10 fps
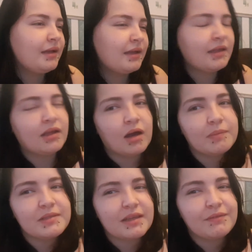he
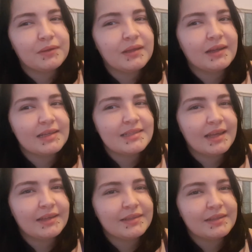copies everything I
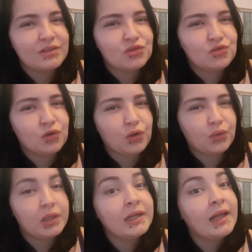say. So